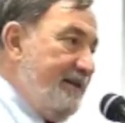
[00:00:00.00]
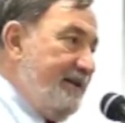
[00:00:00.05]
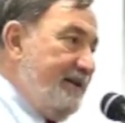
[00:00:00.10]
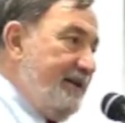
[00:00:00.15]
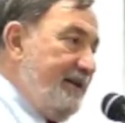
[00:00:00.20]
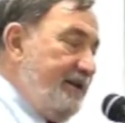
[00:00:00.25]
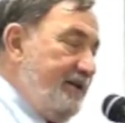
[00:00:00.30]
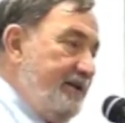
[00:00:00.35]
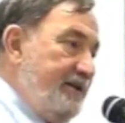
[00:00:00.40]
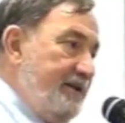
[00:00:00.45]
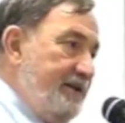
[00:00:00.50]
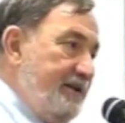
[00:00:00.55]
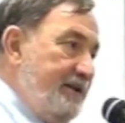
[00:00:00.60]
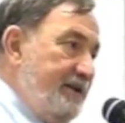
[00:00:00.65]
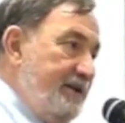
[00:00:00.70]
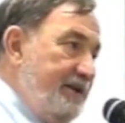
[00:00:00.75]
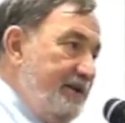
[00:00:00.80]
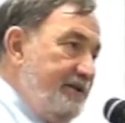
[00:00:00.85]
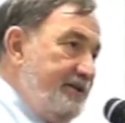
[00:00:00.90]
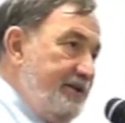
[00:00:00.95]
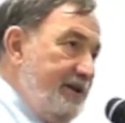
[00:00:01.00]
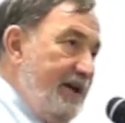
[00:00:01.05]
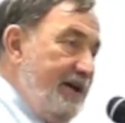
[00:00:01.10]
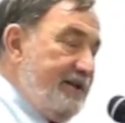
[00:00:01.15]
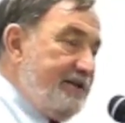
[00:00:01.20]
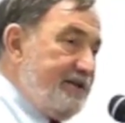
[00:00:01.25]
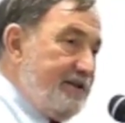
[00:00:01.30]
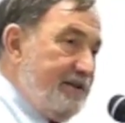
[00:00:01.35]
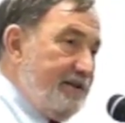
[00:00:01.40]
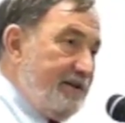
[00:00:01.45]
the
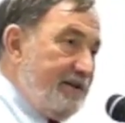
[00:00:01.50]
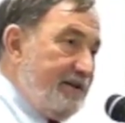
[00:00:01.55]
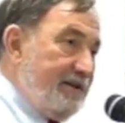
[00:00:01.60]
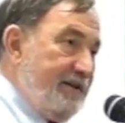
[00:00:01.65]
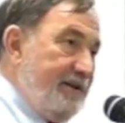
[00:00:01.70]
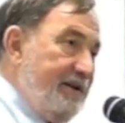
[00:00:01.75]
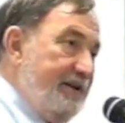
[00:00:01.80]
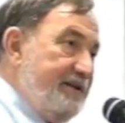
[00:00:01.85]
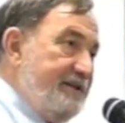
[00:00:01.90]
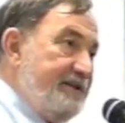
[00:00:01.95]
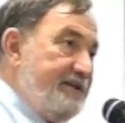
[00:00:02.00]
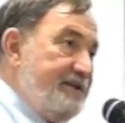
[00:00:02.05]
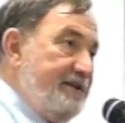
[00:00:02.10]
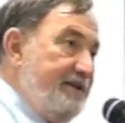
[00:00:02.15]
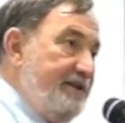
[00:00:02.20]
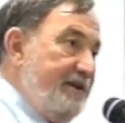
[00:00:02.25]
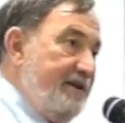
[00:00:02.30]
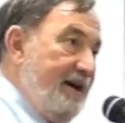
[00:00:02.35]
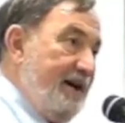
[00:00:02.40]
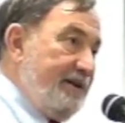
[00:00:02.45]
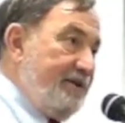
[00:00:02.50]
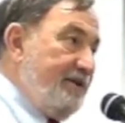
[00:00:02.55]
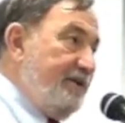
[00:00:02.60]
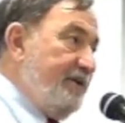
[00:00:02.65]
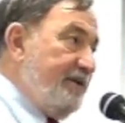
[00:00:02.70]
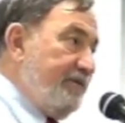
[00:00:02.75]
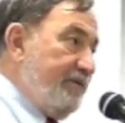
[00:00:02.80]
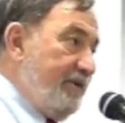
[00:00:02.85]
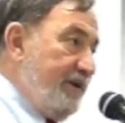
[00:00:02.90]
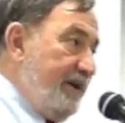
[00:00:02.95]
Chancellor is not
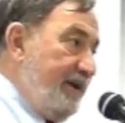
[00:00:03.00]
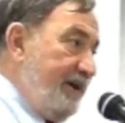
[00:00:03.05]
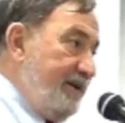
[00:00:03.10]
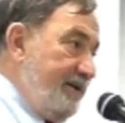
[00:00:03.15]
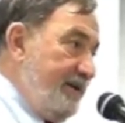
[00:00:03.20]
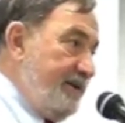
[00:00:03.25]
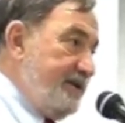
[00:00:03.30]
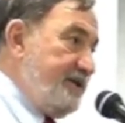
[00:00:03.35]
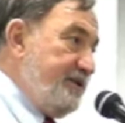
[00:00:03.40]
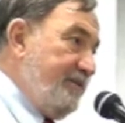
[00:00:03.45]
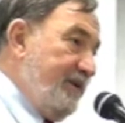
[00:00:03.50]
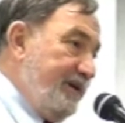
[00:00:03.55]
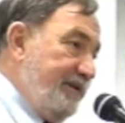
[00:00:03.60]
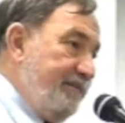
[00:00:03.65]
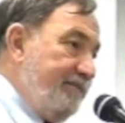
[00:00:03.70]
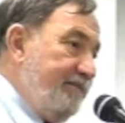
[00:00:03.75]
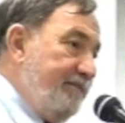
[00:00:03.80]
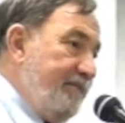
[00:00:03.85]
going to forget this one,